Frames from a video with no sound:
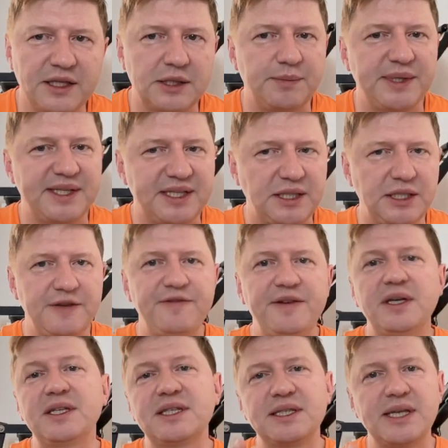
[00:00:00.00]

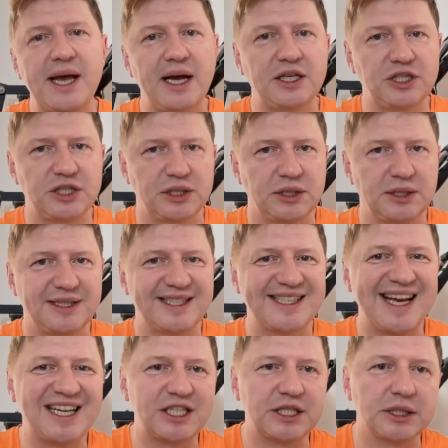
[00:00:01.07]
specific section
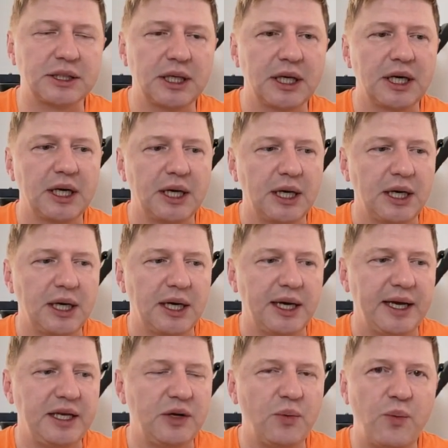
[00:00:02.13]
session
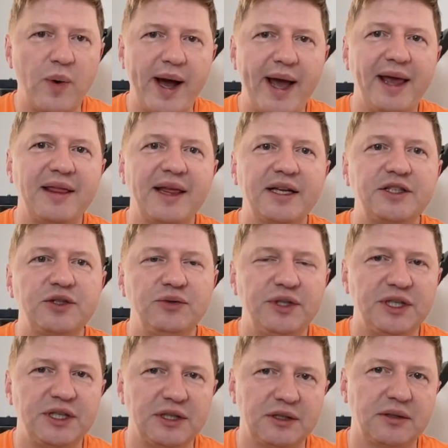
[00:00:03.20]
in a way that you
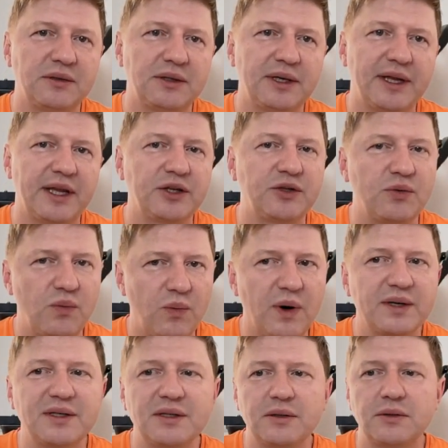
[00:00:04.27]
needed, that you
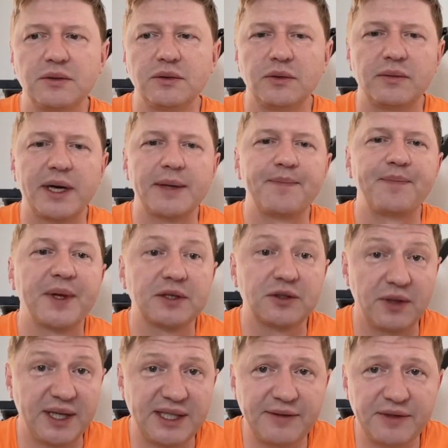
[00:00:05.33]
wanted it to do, right?
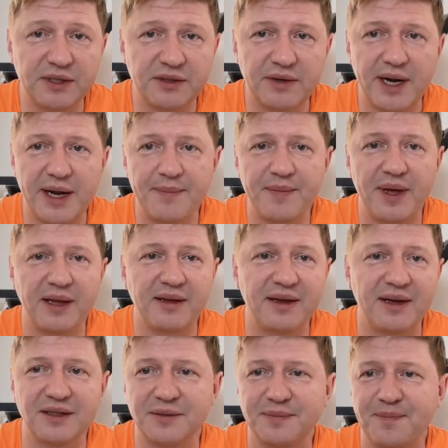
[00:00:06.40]
So let's give it a try at the
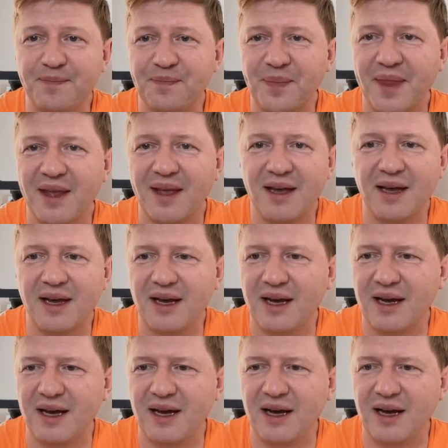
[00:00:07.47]
end.
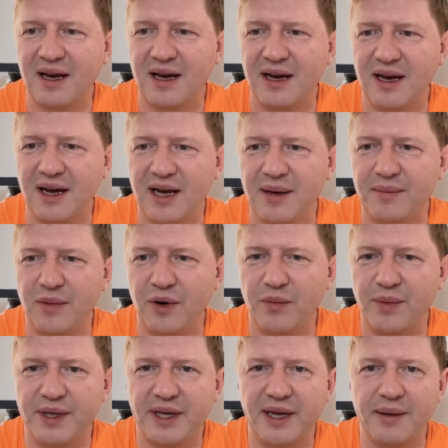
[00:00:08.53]
I'm
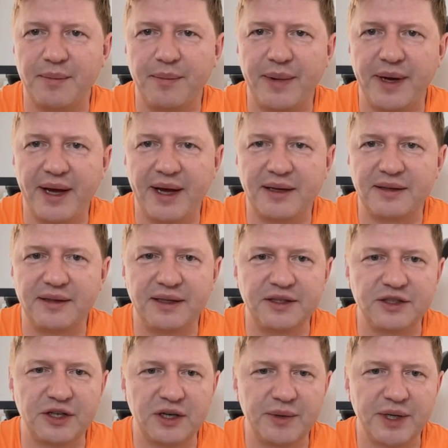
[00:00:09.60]
opening back the
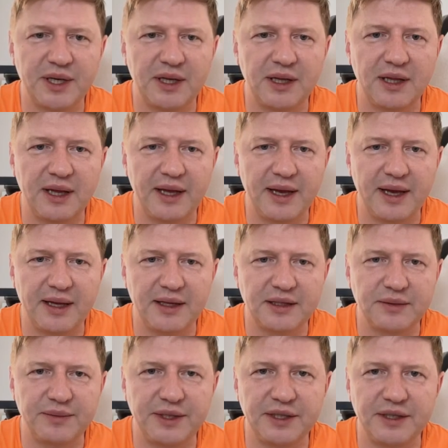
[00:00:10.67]
terminal
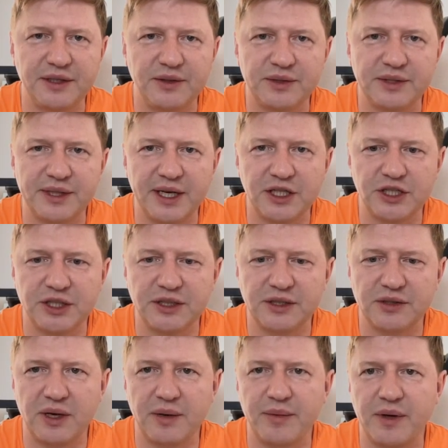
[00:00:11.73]
and we need a new session,
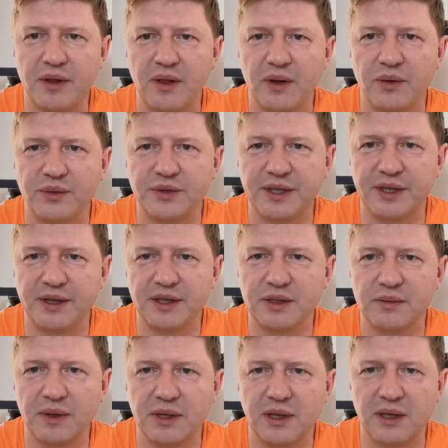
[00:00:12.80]
so I'm closing
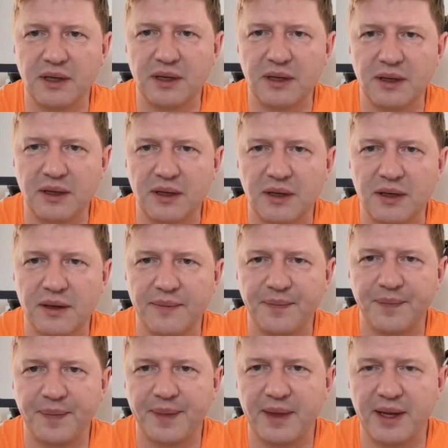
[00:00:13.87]
this one
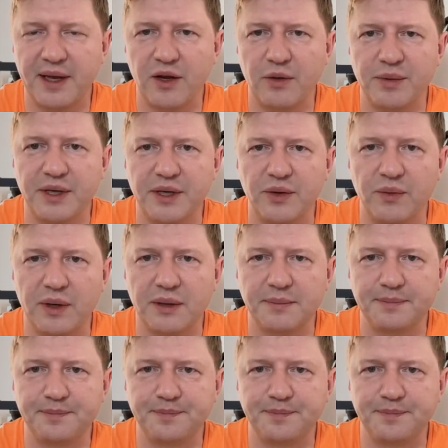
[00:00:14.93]
and open a new one.